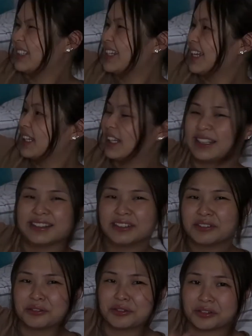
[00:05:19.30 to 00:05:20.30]
it's like a
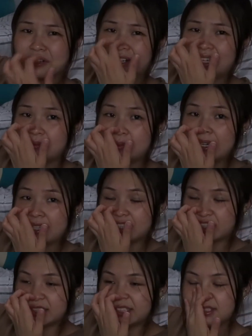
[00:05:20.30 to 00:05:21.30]
little cream kind of
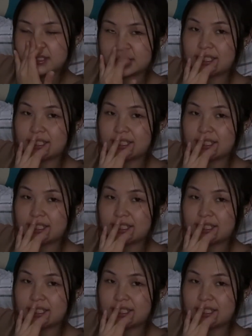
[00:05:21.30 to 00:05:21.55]
jeans.